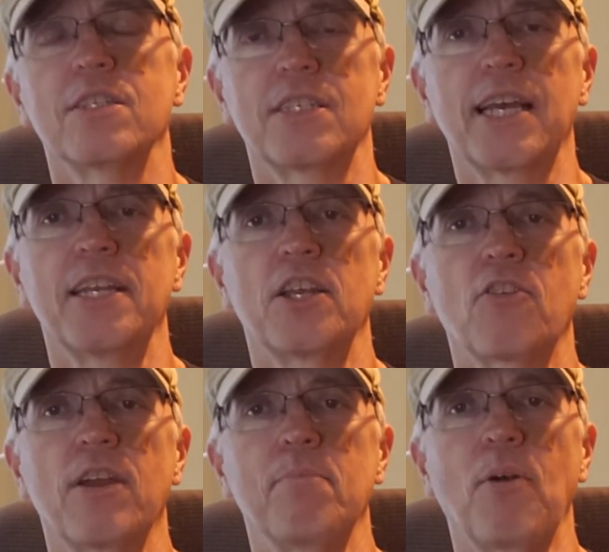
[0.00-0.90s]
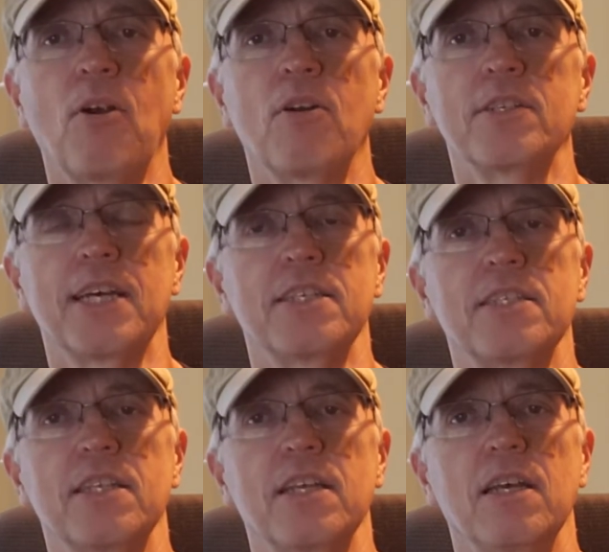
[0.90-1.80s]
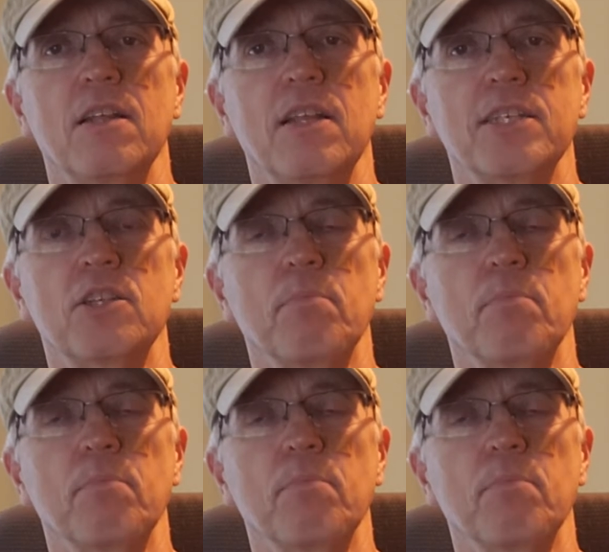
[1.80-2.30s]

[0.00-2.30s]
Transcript: second-degree burns as the